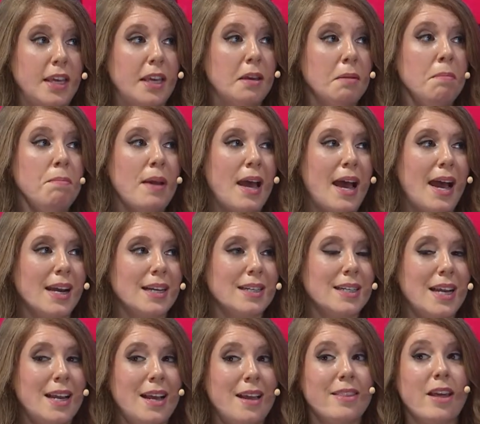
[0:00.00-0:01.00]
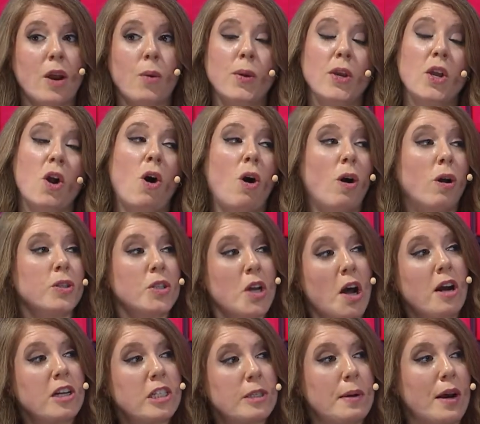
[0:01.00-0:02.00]
impact that we all
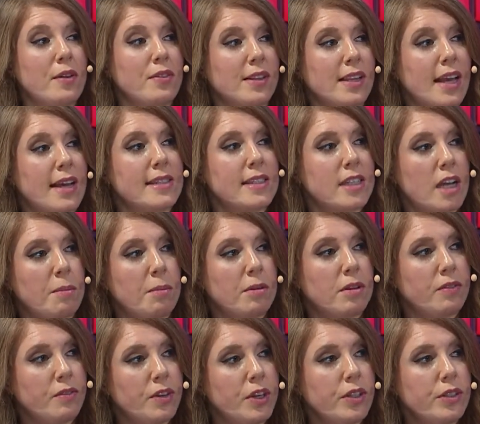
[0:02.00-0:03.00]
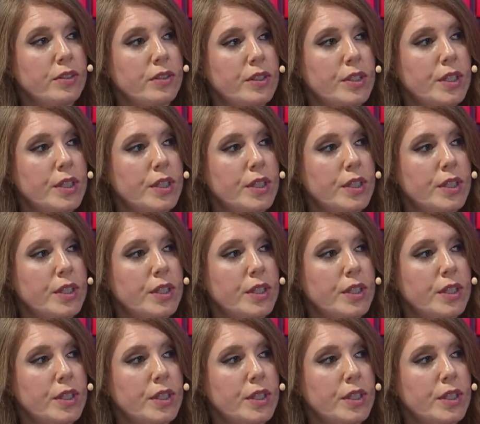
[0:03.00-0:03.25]
talked about the last couple of years.